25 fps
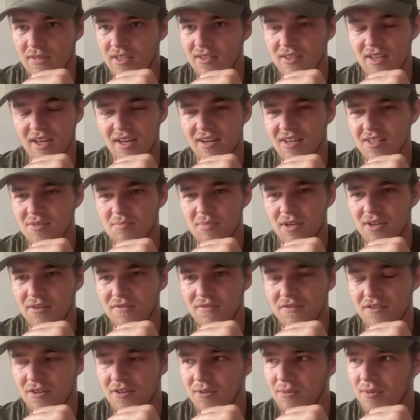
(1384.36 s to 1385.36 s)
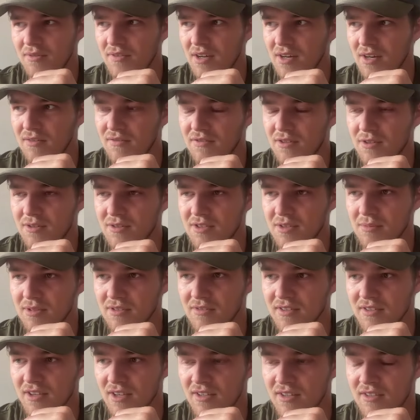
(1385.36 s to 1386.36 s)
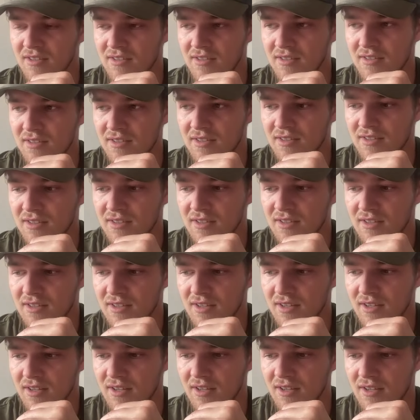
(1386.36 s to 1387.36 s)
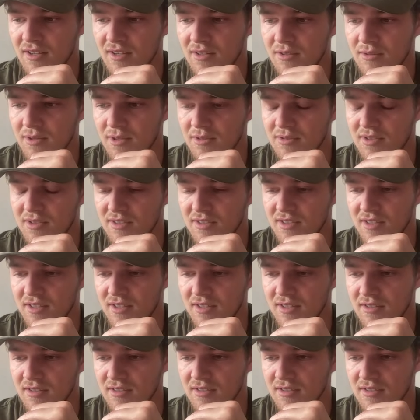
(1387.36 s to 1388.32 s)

yeah, there's been a few. We've had a few to be fair. Uh, who else is there?